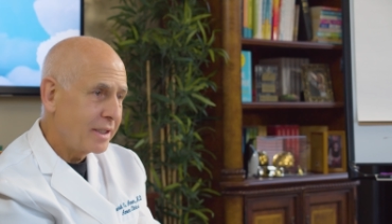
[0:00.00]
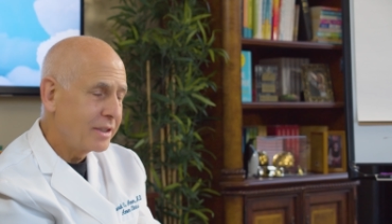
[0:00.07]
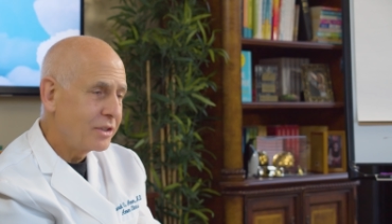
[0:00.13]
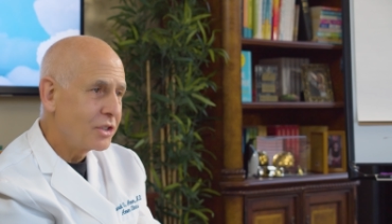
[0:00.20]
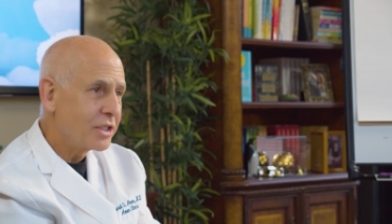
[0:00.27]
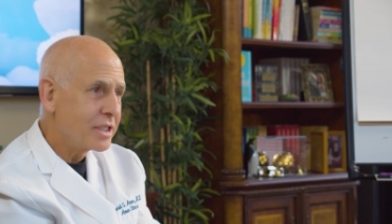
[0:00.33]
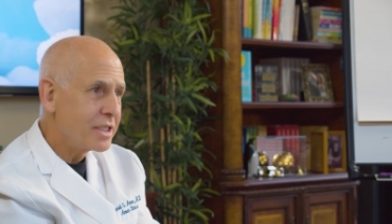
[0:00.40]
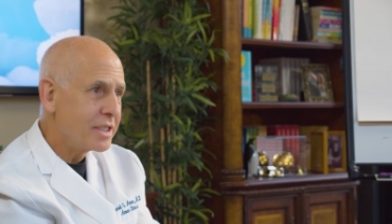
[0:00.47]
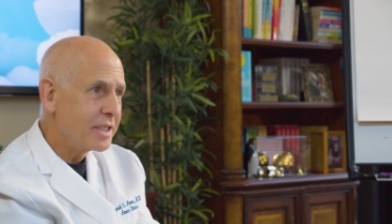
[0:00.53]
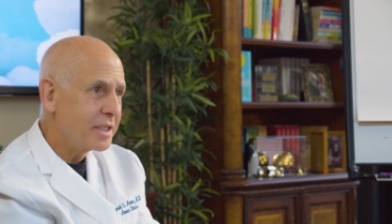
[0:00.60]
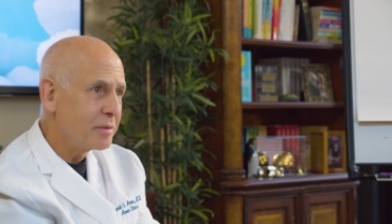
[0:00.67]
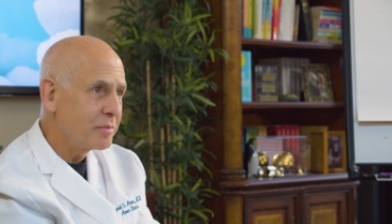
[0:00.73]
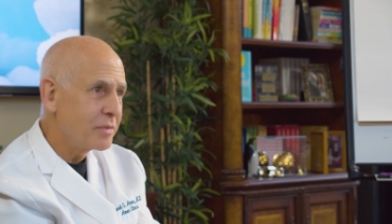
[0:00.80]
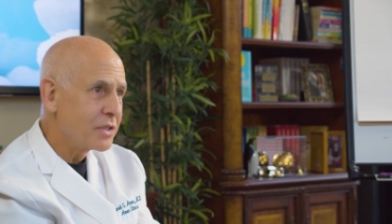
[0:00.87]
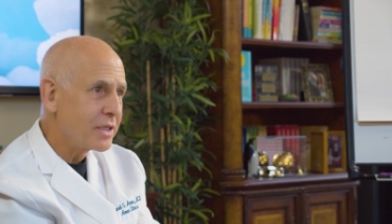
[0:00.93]
It just
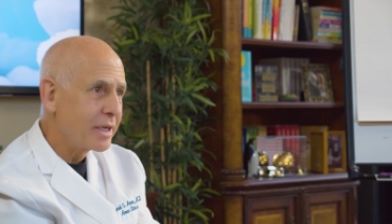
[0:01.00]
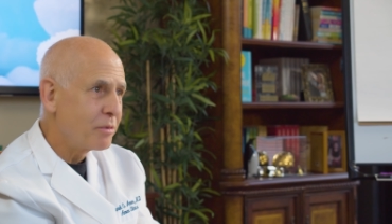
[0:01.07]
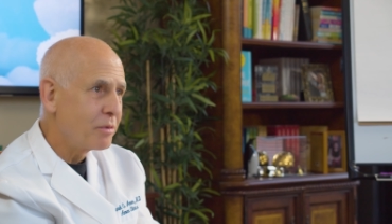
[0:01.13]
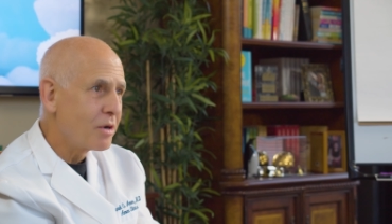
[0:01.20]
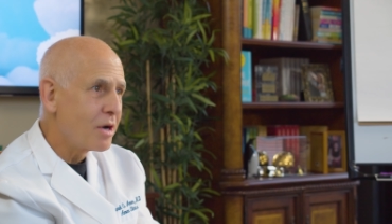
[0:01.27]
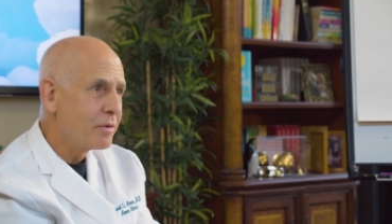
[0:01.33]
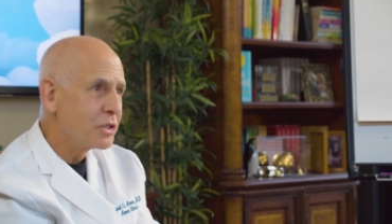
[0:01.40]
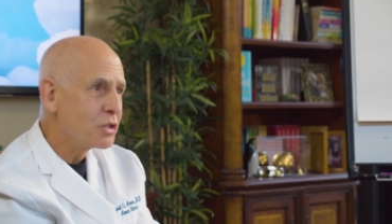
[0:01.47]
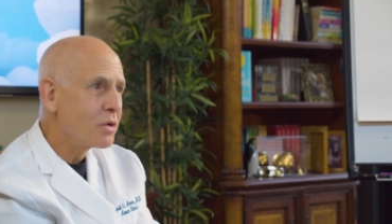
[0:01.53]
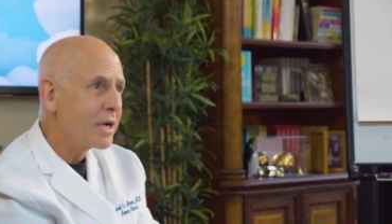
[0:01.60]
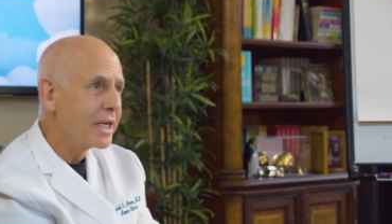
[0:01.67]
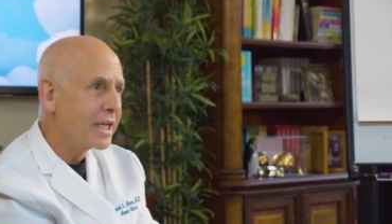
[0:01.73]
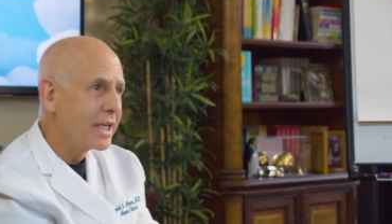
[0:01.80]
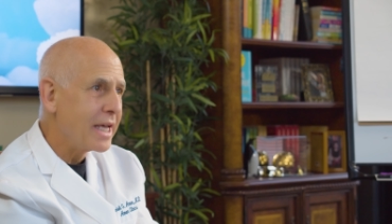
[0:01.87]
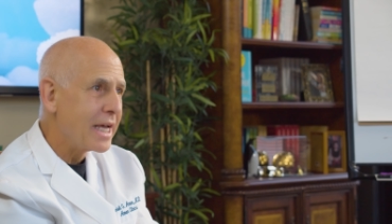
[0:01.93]
seems like we're always
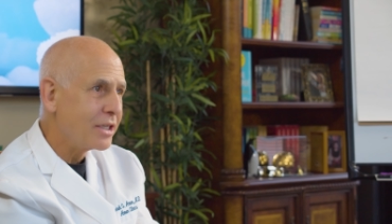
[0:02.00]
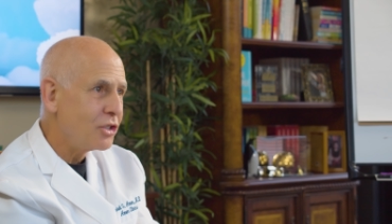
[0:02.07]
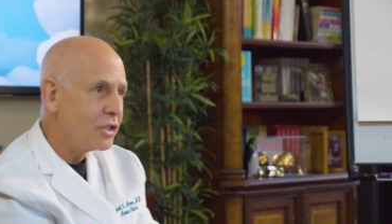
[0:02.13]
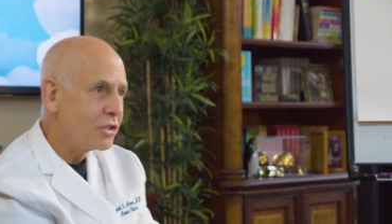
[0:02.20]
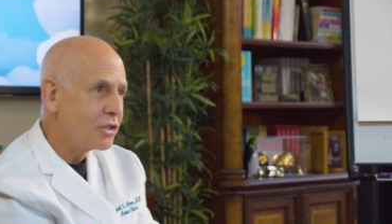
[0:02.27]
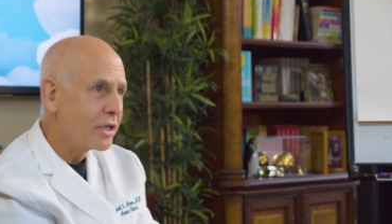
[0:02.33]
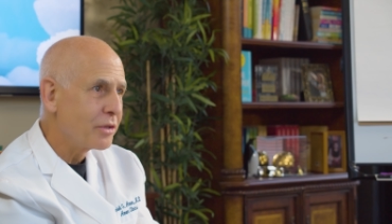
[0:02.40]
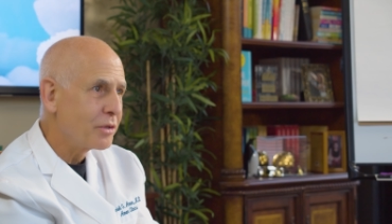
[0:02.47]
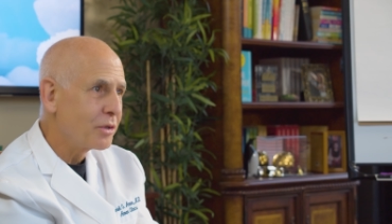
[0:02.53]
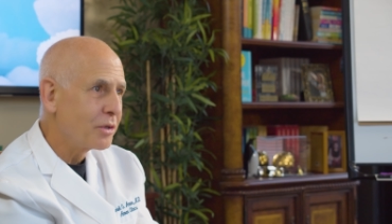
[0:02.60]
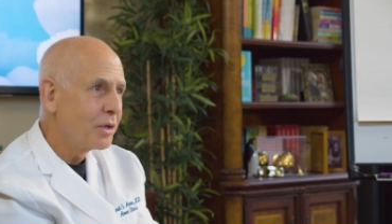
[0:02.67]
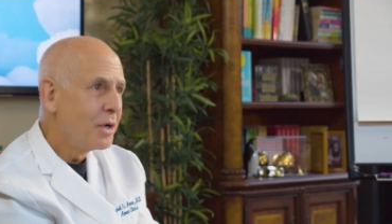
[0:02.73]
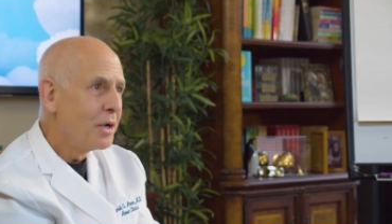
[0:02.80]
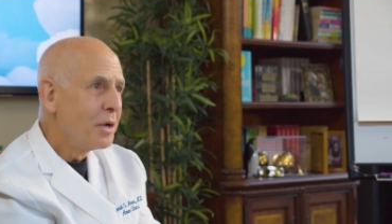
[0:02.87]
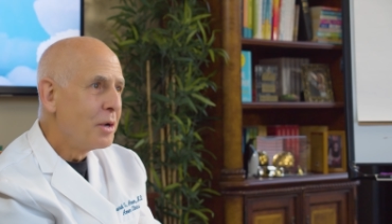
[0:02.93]
trying to catch each other
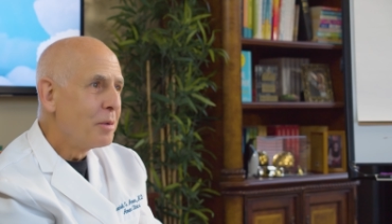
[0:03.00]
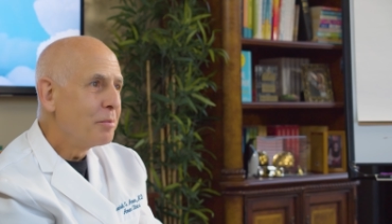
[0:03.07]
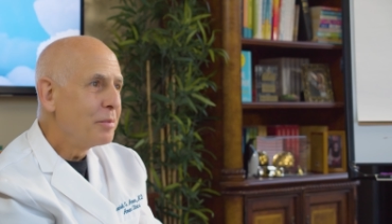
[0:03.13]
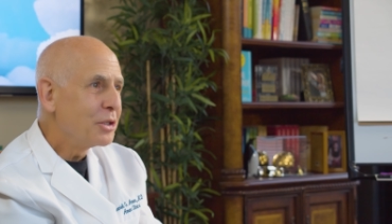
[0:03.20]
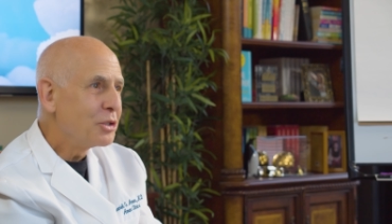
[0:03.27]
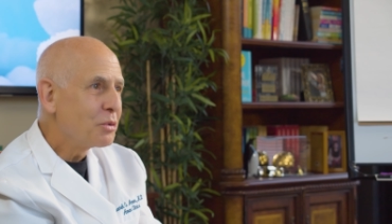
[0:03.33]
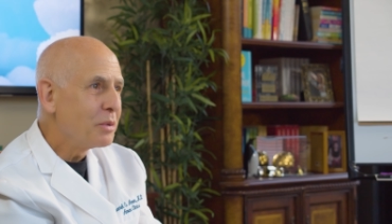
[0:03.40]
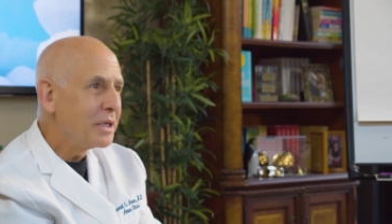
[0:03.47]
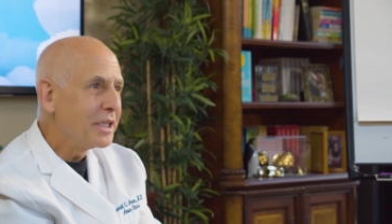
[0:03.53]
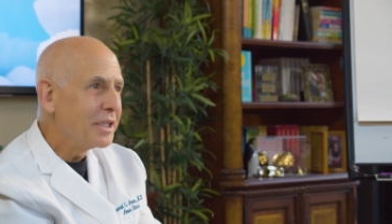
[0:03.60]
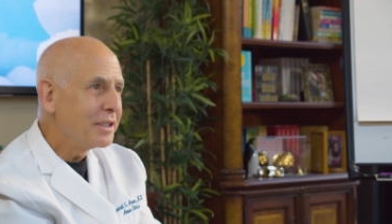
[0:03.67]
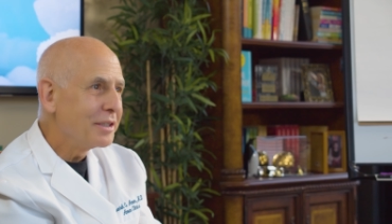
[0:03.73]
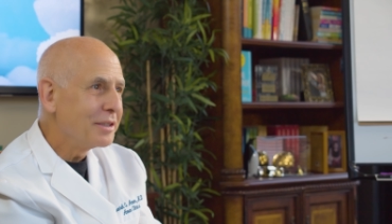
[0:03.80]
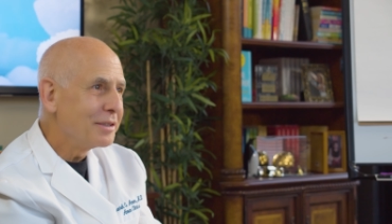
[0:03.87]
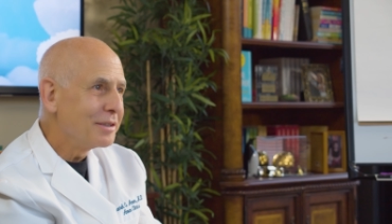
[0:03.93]

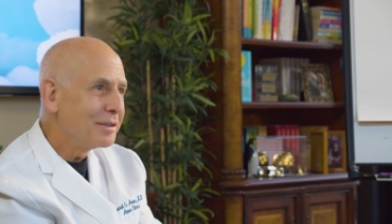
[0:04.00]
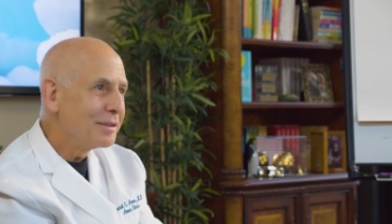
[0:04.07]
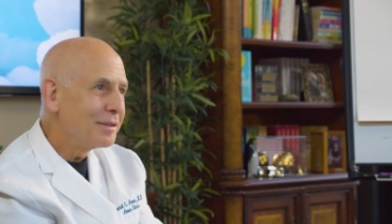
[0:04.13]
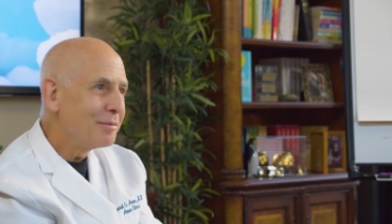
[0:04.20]
between